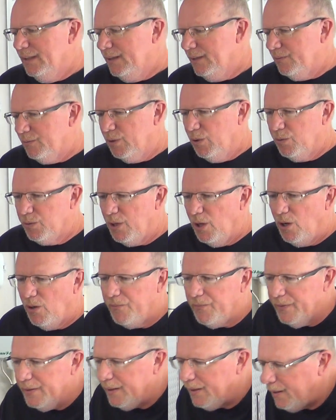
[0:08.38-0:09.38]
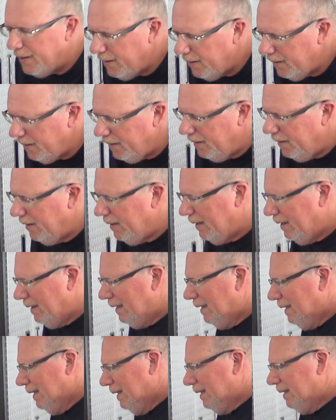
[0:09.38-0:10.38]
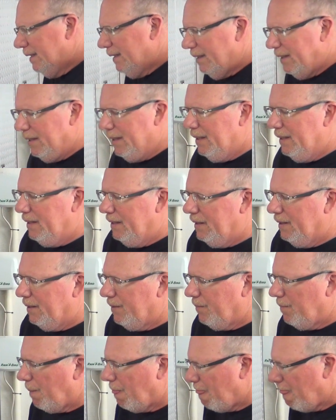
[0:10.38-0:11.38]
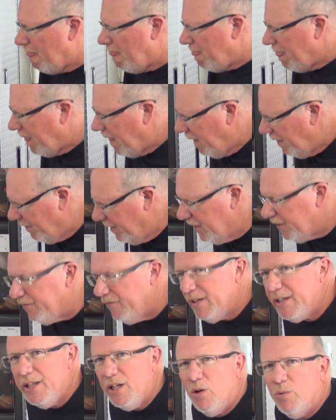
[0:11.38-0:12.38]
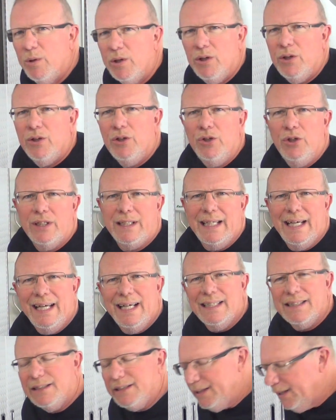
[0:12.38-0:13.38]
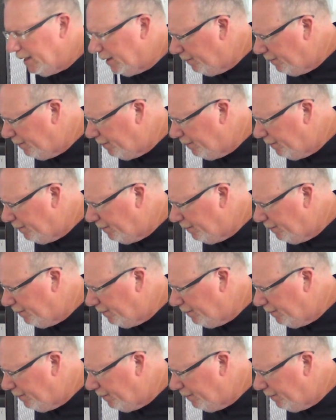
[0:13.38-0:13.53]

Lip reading: roll off there. In this video we're going to look at